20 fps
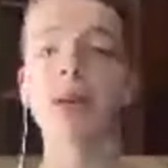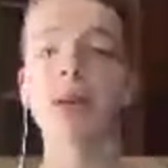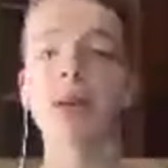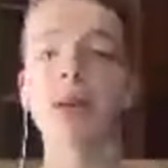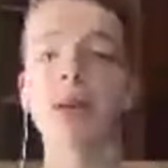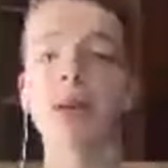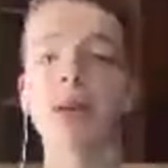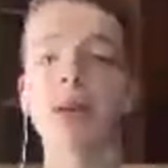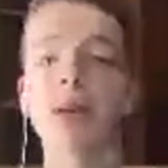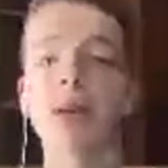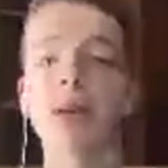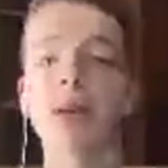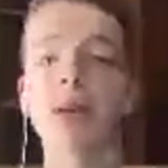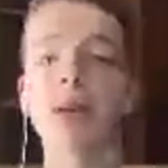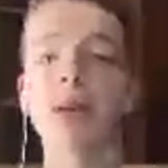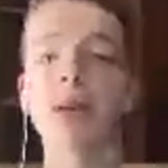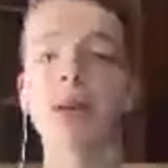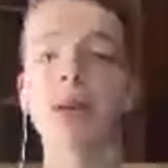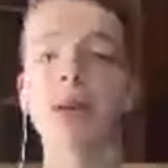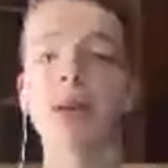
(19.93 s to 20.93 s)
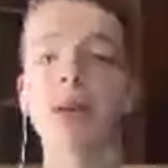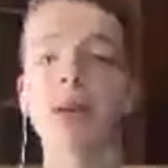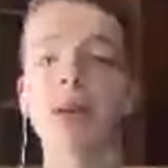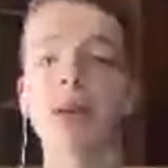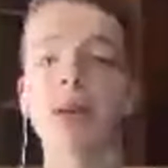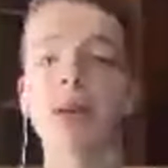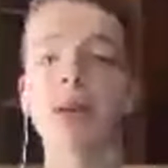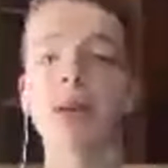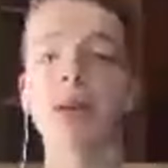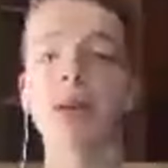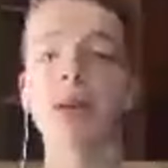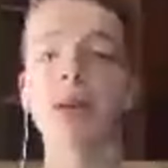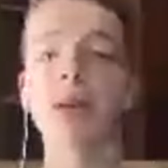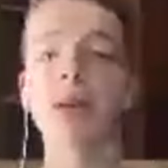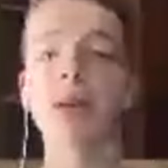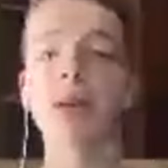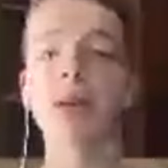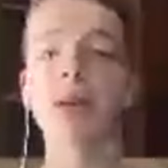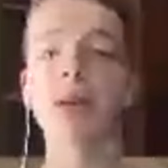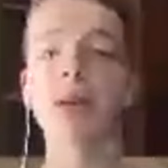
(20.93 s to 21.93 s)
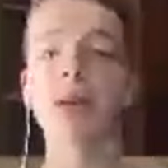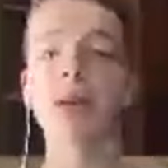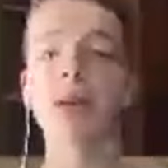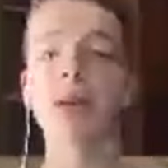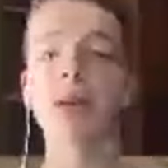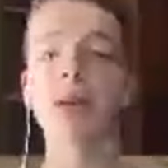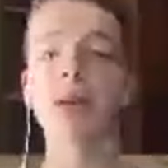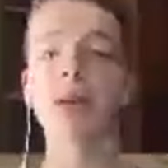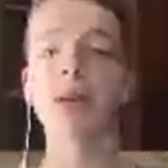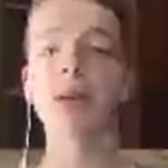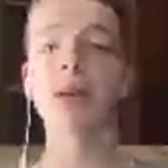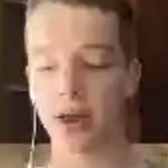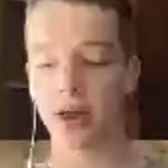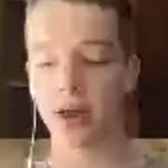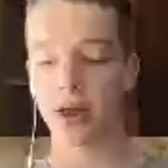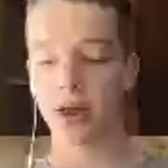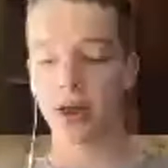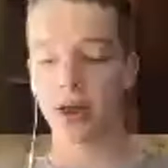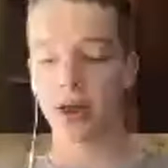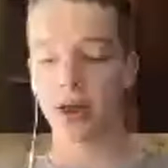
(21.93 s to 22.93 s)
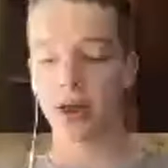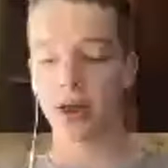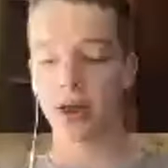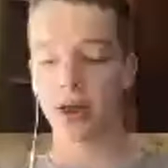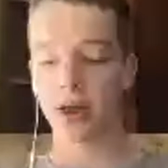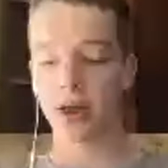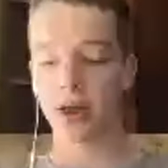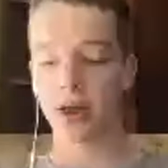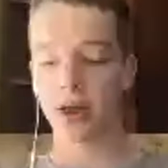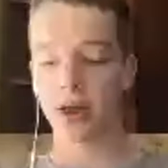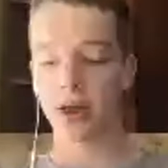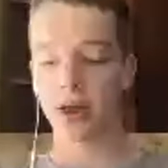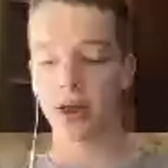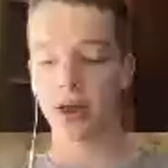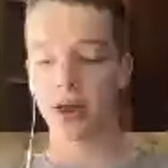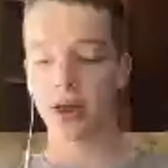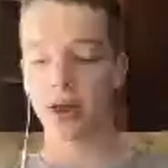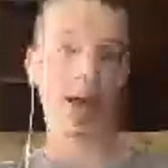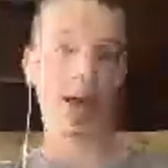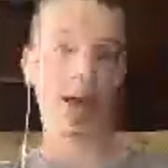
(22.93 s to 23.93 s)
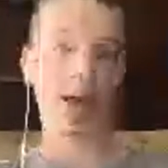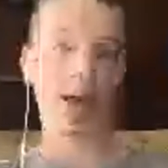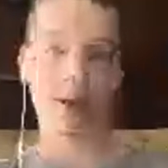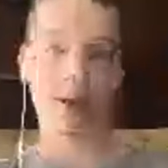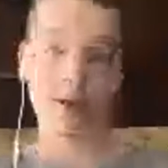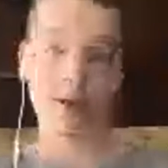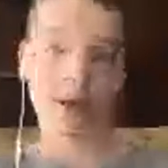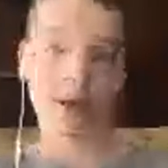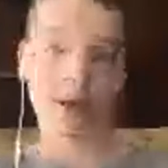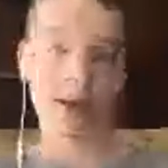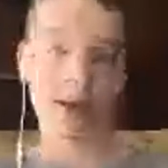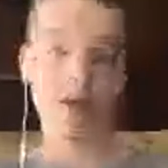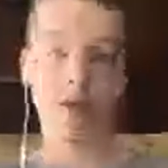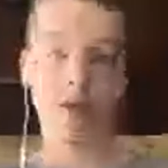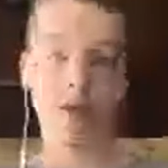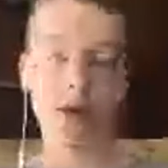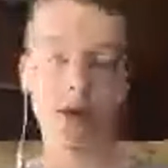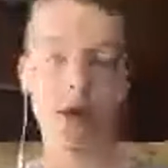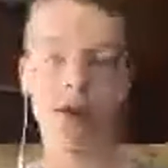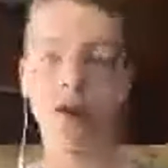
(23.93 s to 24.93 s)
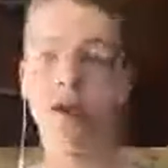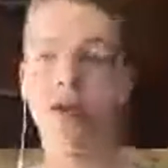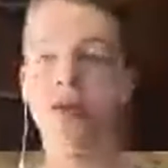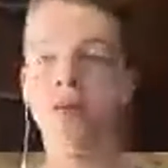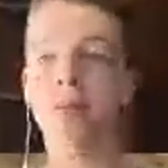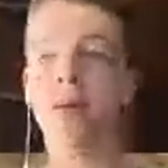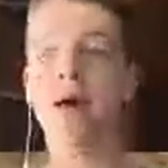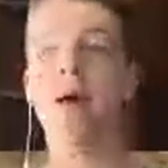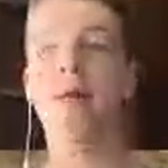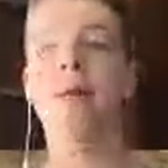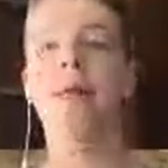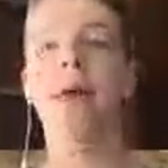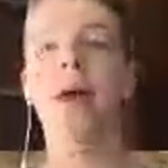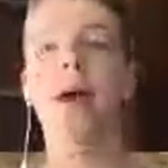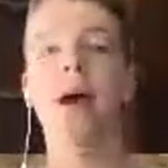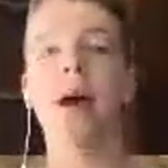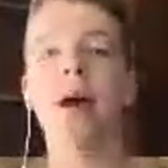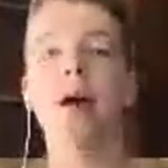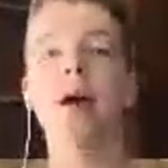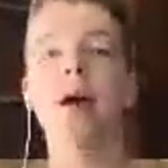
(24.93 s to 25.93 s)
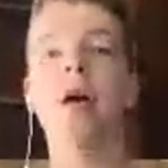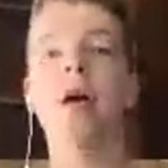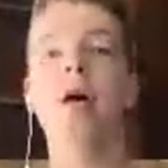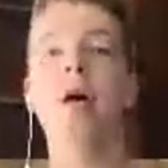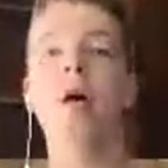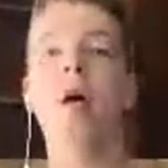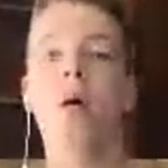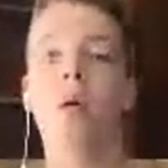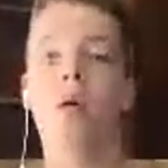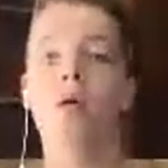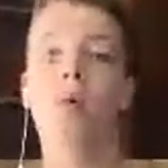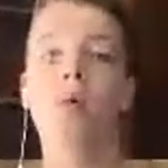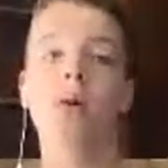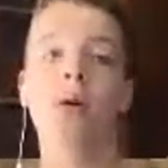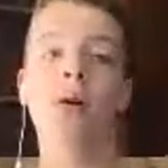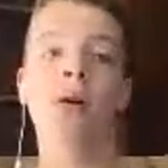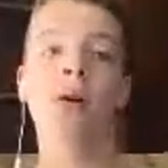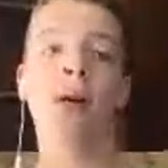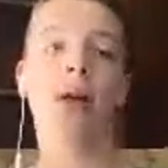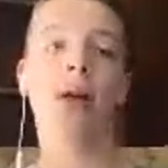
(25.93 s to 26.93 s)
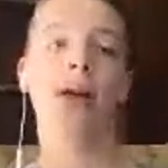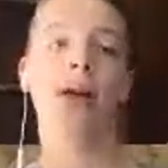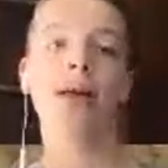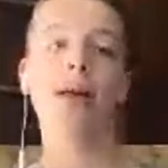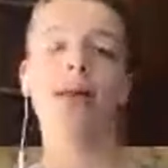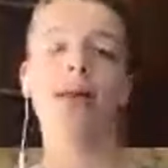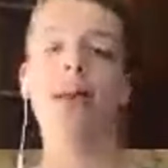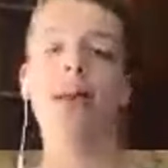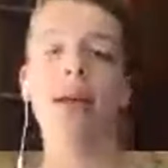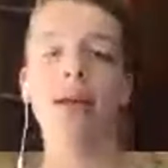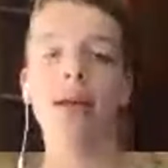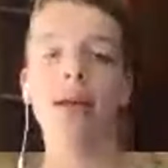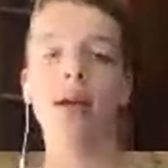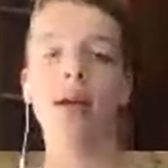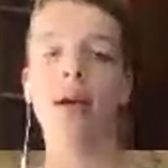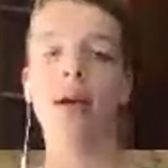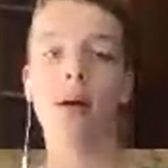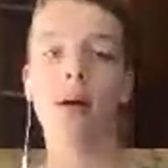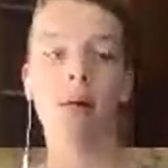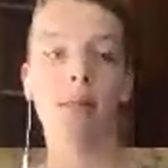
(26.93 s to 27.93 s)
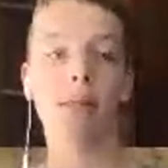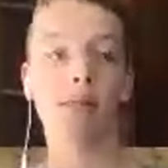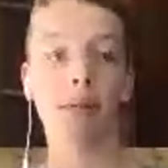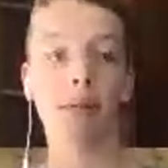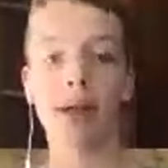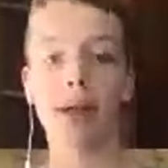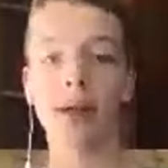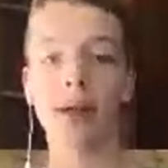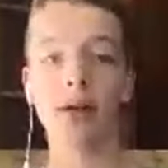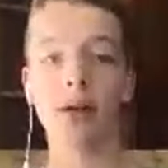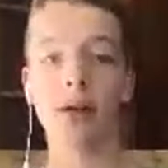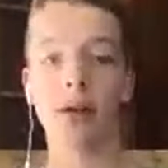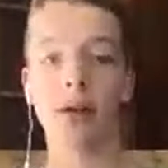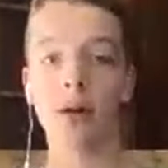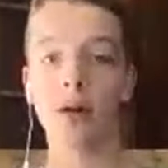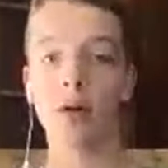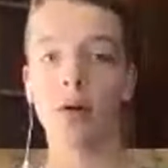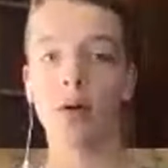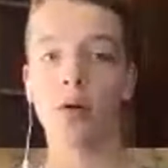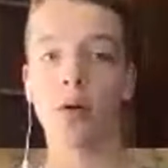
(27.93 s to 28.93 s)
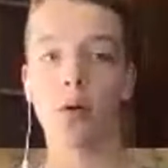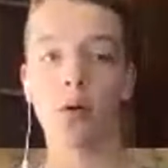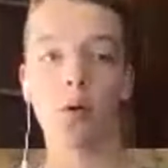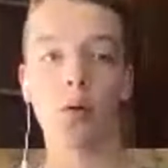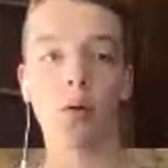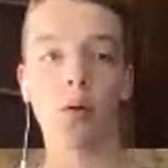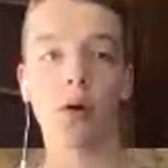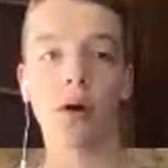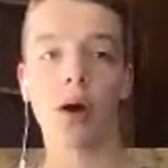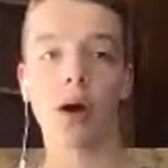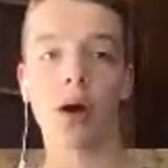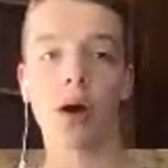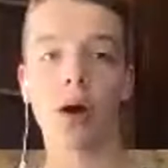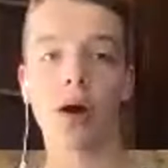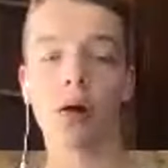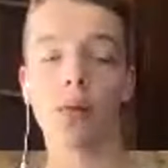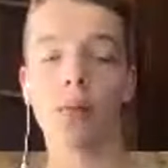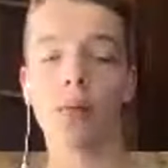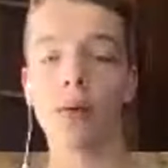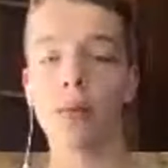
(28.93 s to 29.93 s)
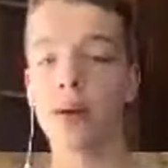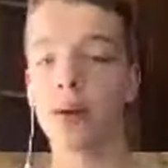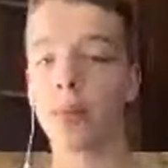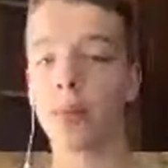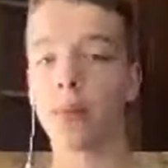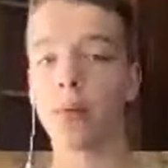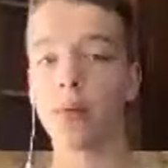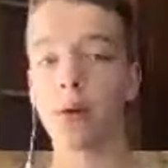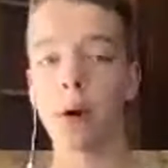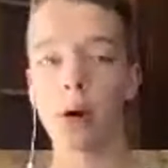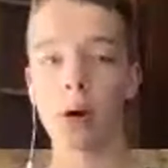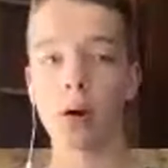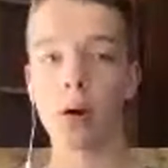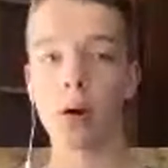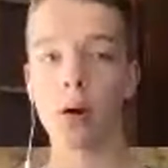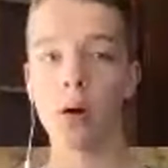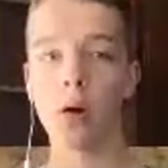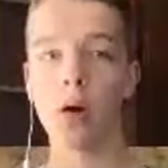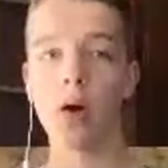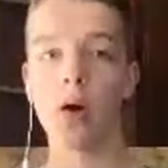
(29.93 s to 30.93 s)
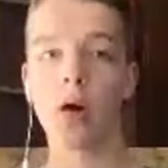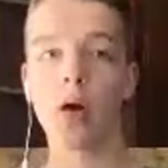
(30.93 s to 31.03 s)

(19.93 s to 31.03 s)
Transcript: YouTube growing your channel. If you want to ask any questions about that, or anything about Blender or Premiere Pro,